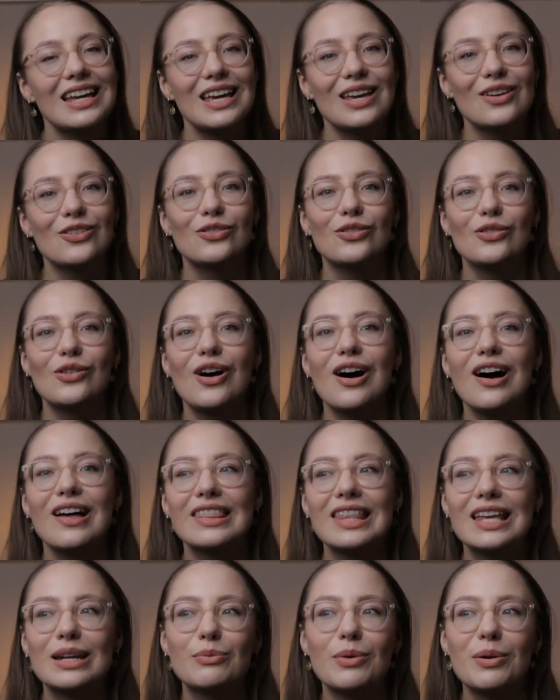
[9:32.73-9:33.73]
If you are,
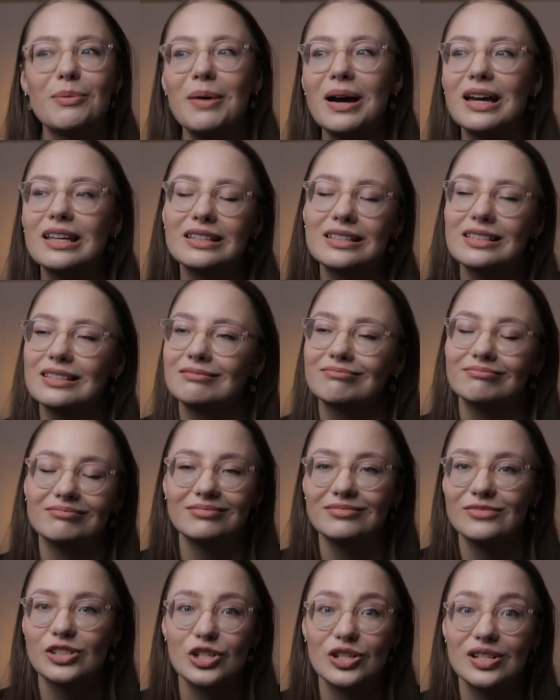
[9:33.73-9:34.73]
then we might
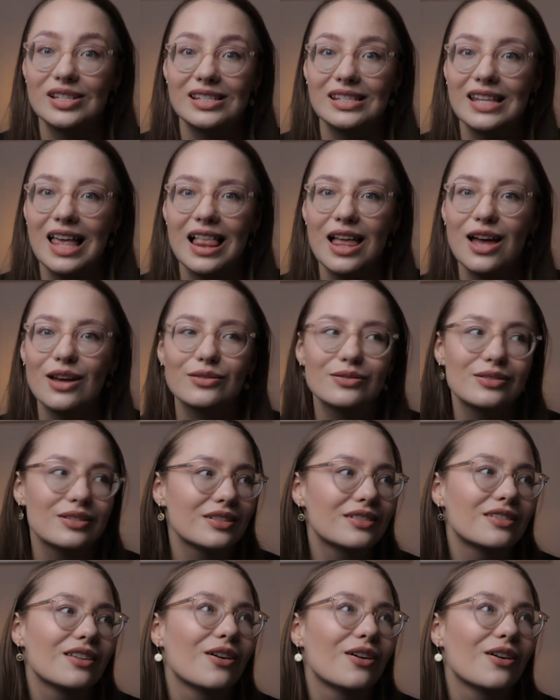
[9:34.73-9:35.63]
just sell out